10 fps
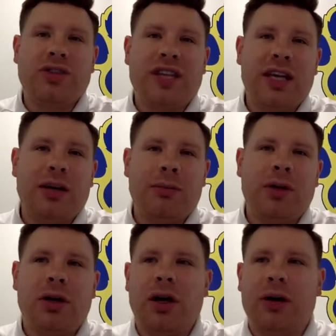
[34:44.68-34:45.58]
team,
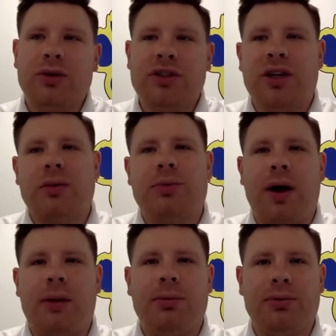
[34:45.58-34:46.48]
I would say
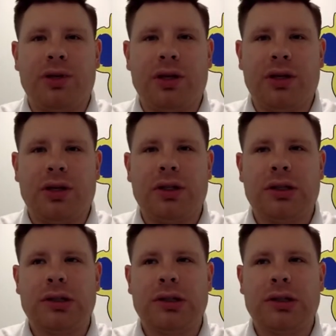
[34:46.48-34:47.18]
probably,